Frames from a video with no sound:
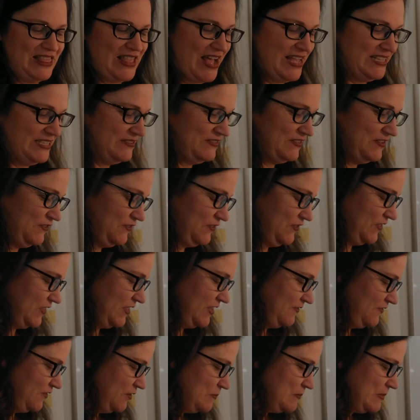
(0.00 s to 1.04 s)
Lots of
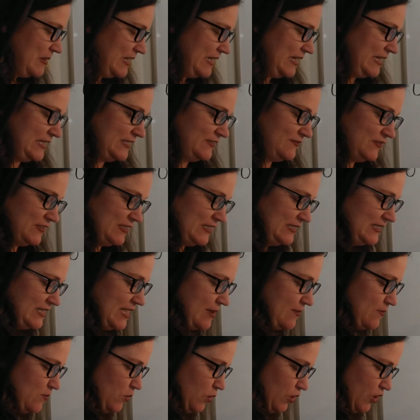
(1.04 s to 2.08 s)
different meanings for the same